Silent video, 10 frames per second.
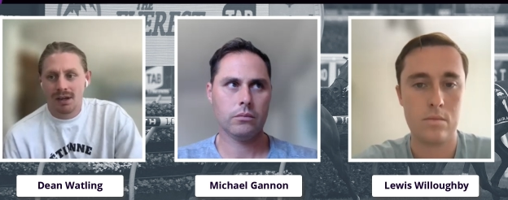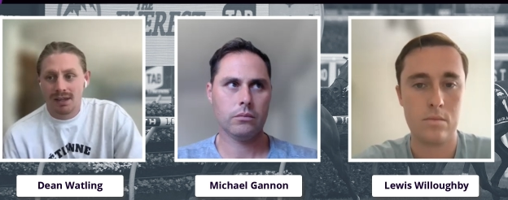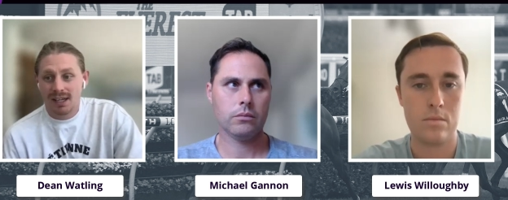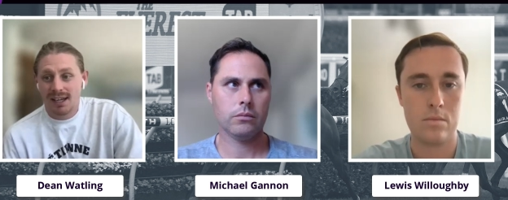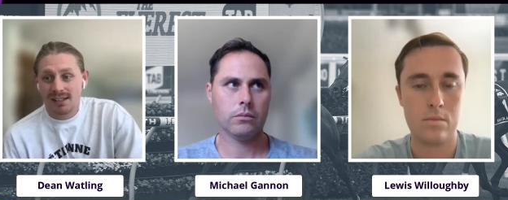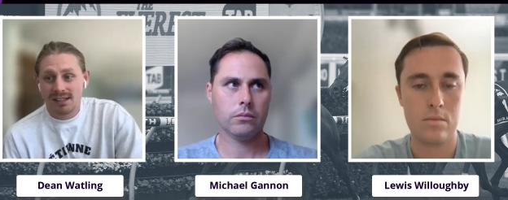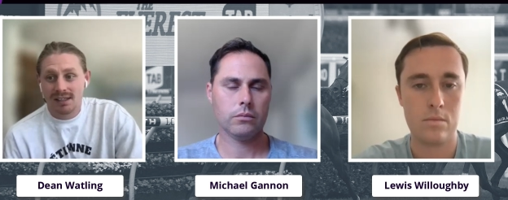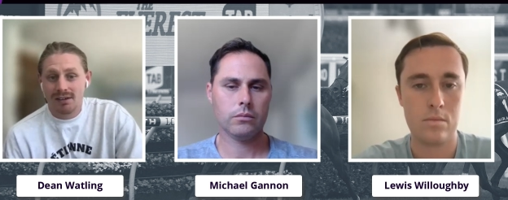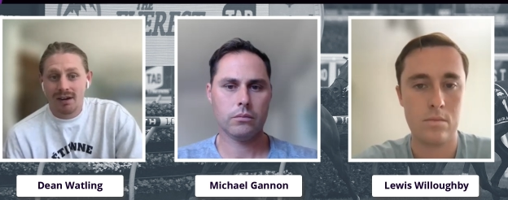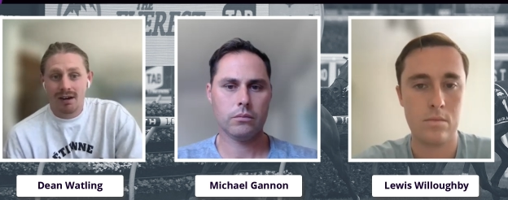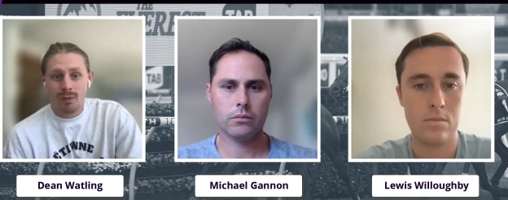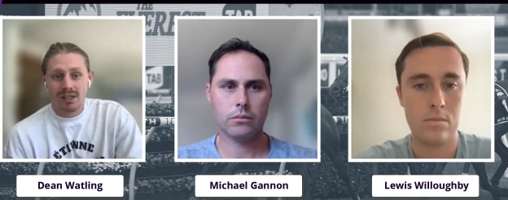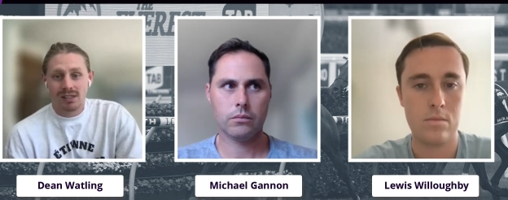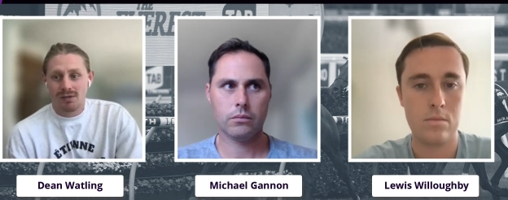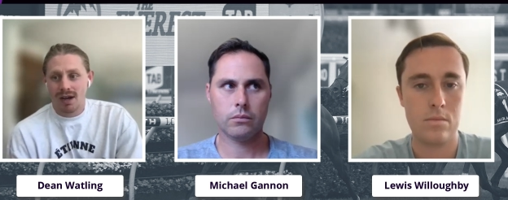Speaker 1: I think it gets clear air, it
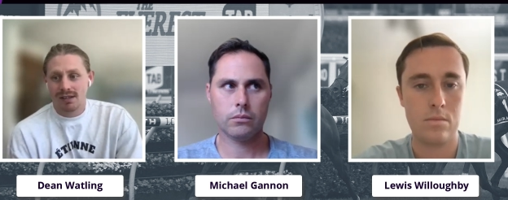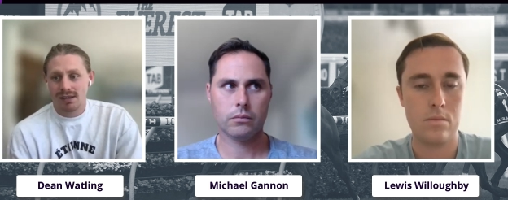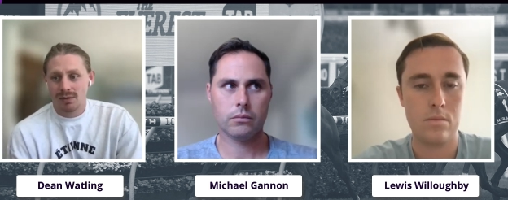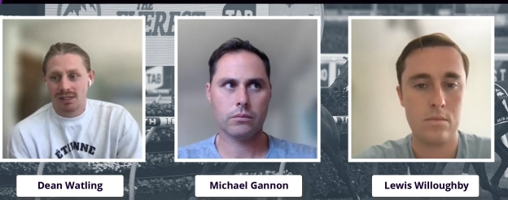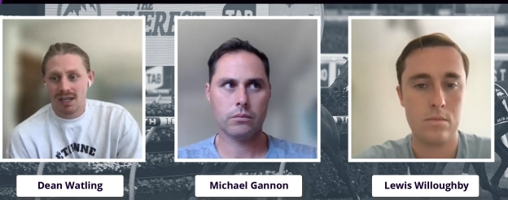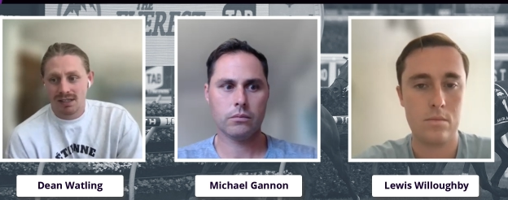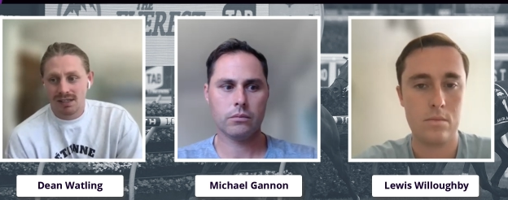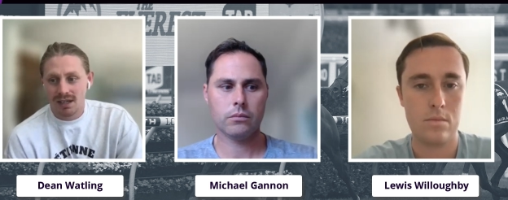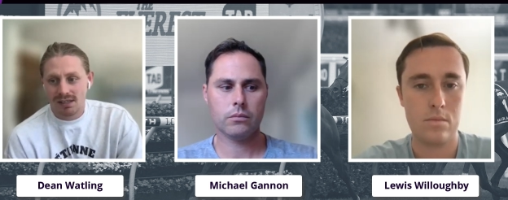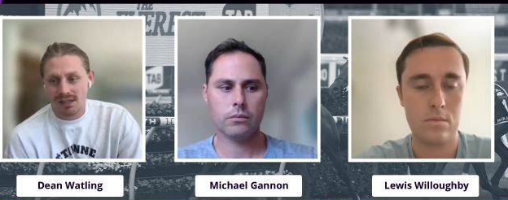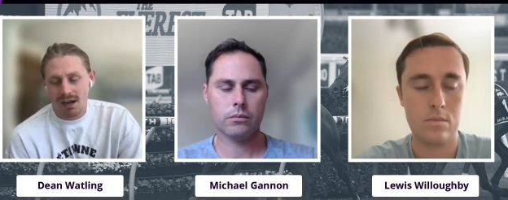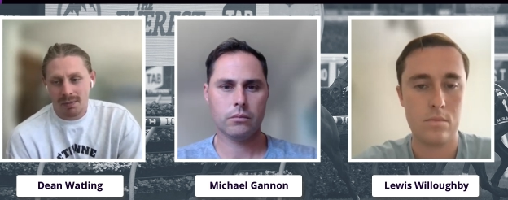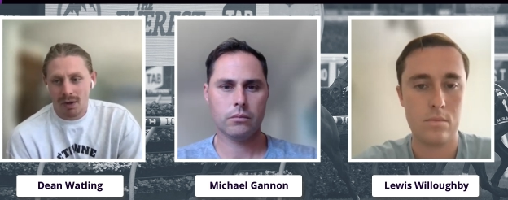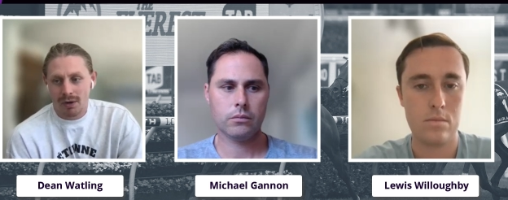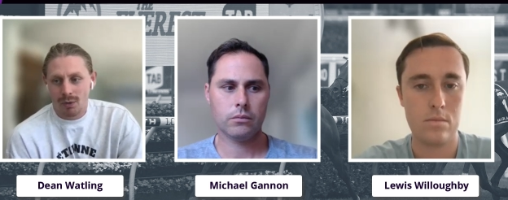wins the race. It was dead set, stuck
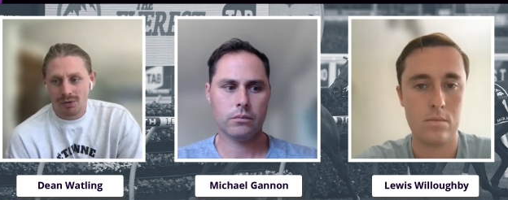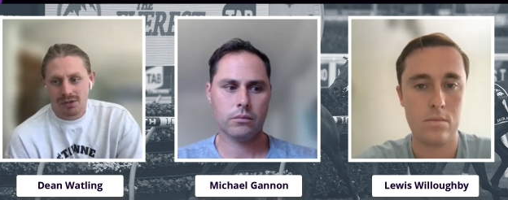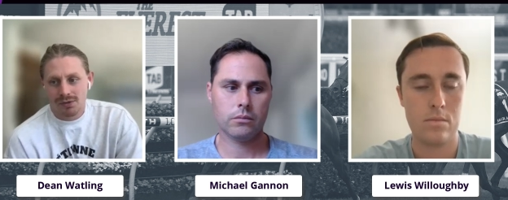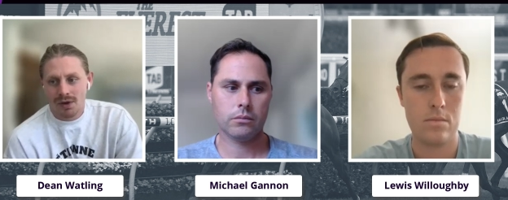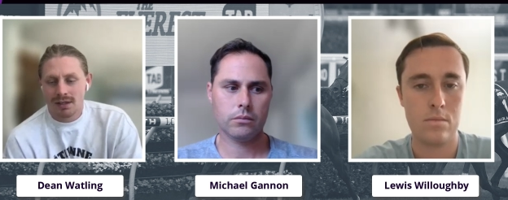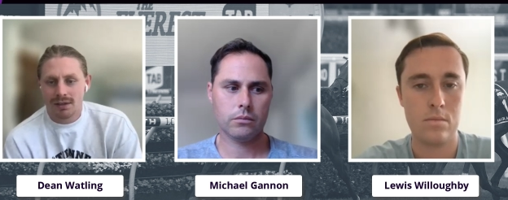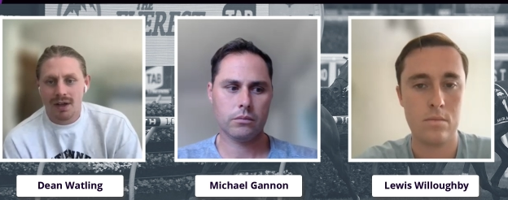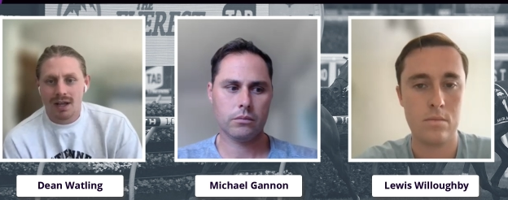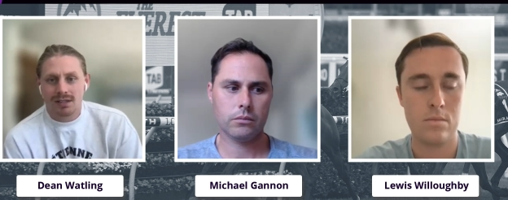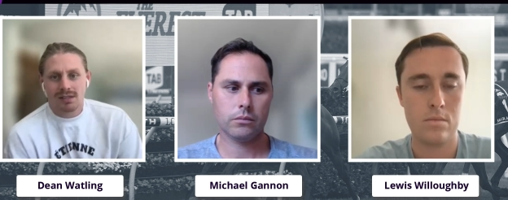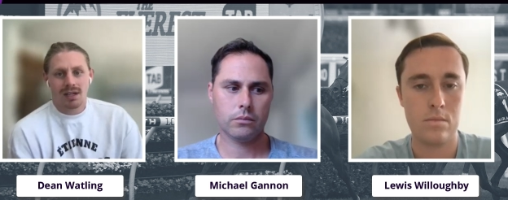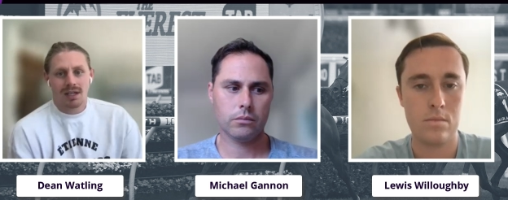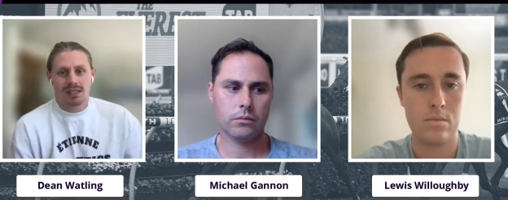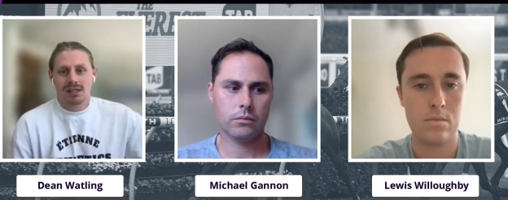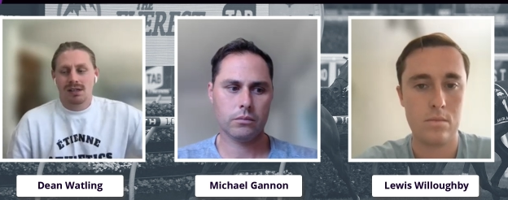behind horses, running the fastest
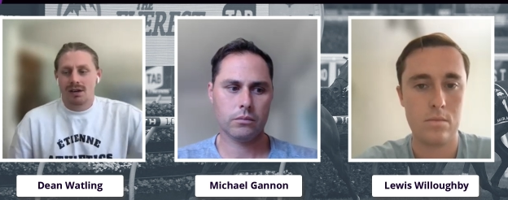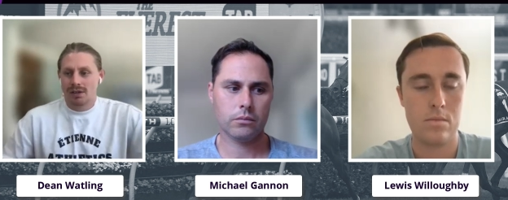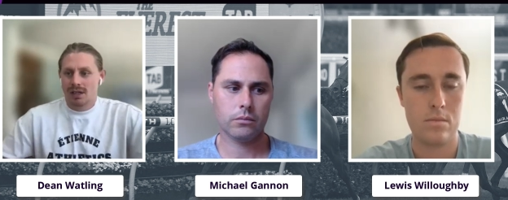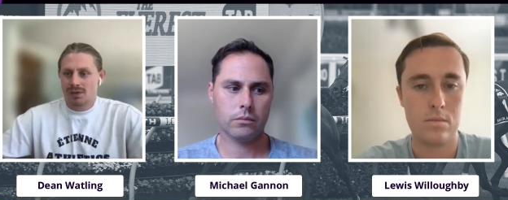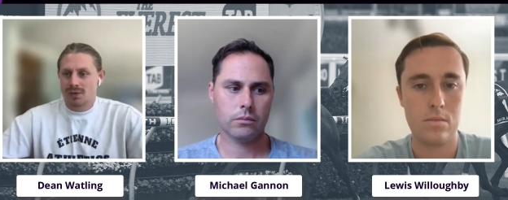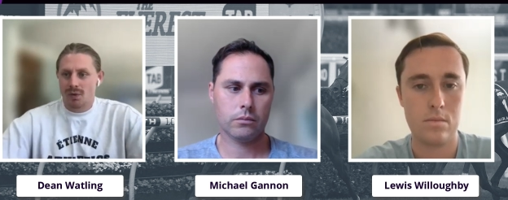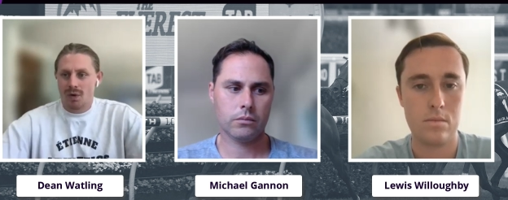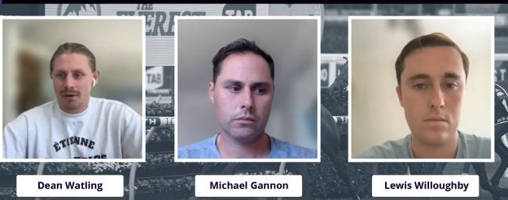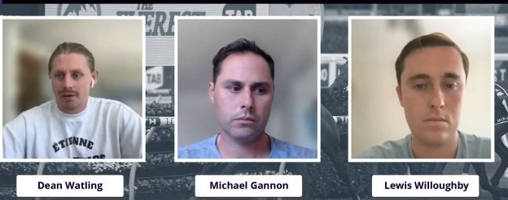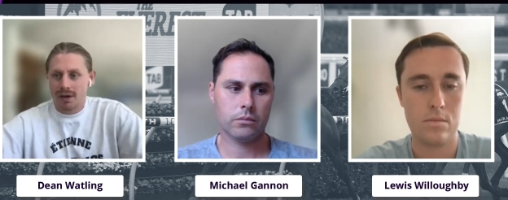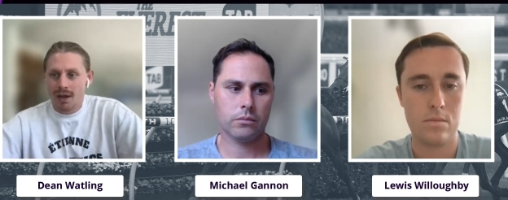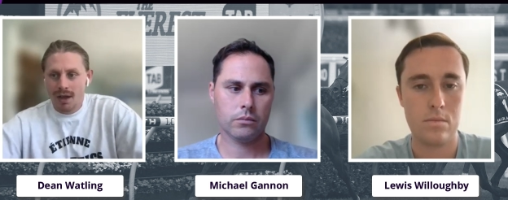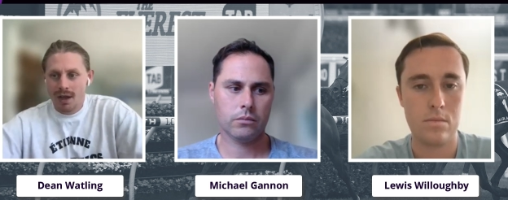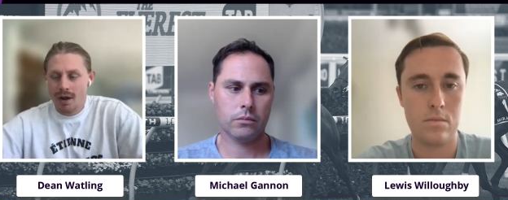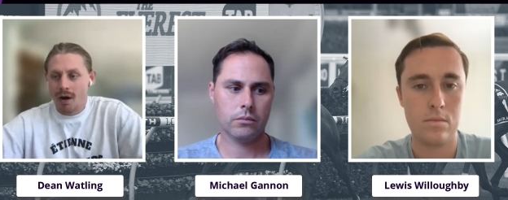last 600, last 400
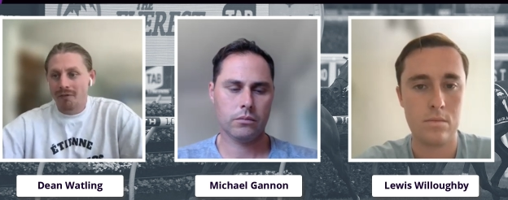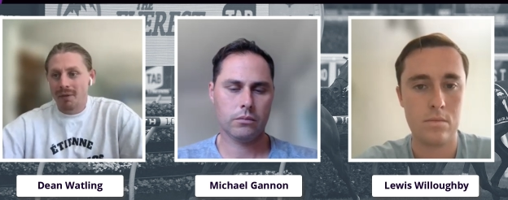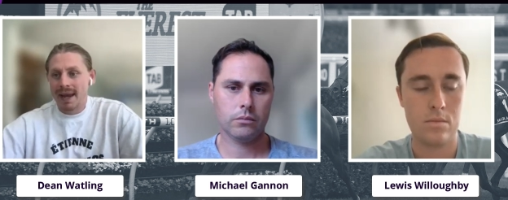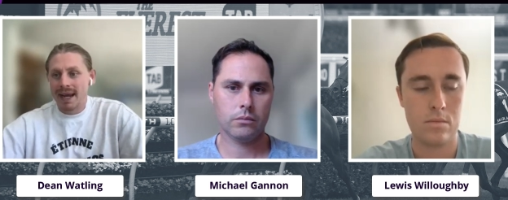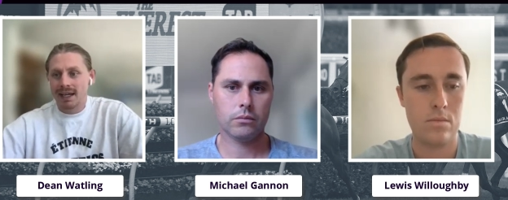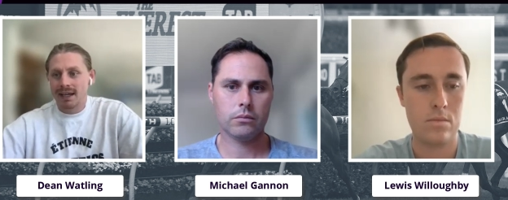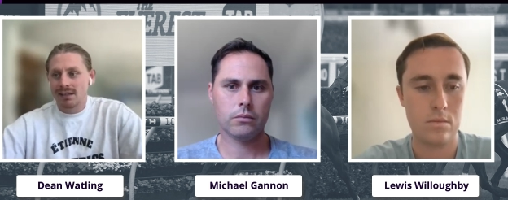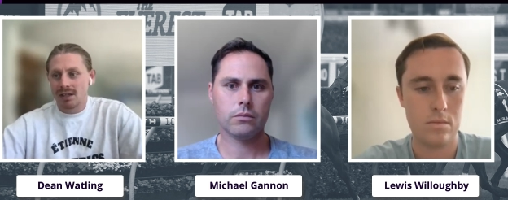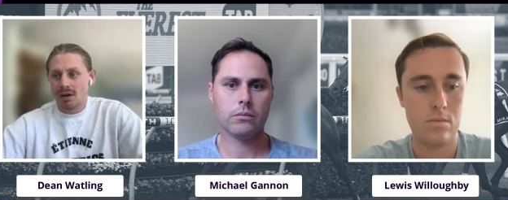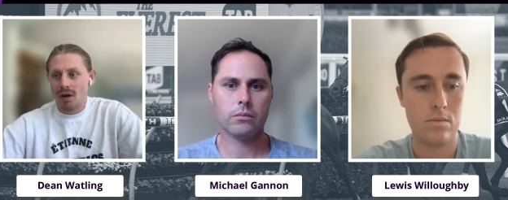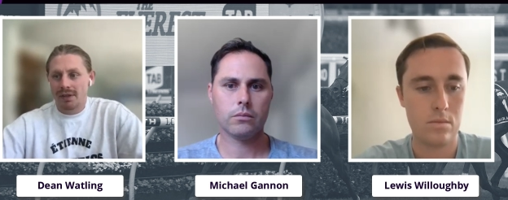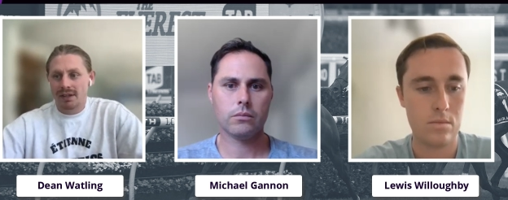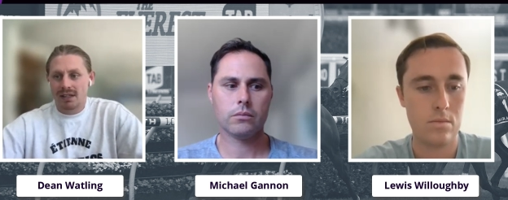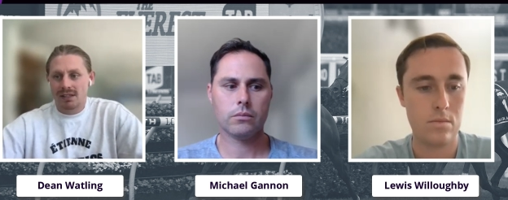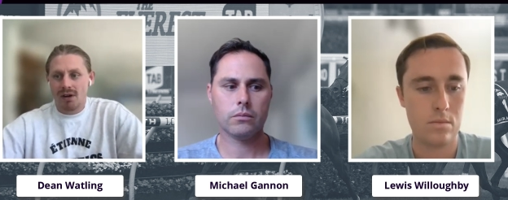of the meeting. So I
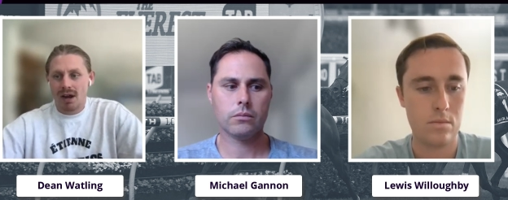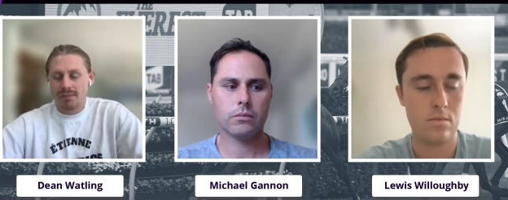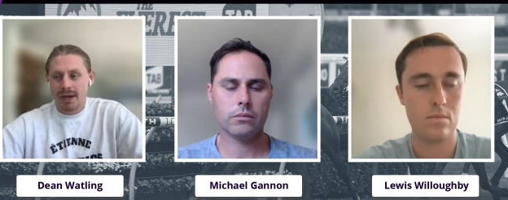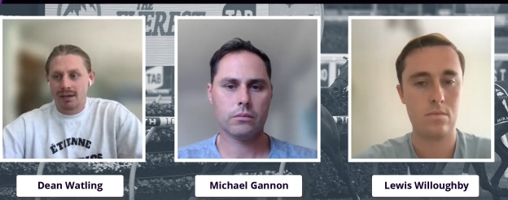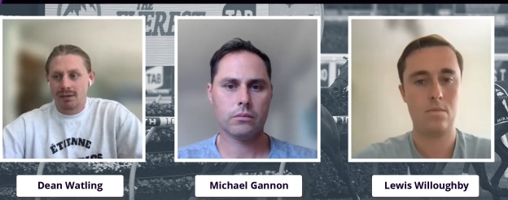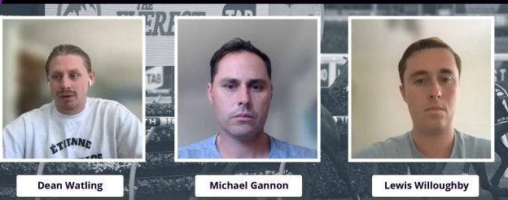think that's a great bet.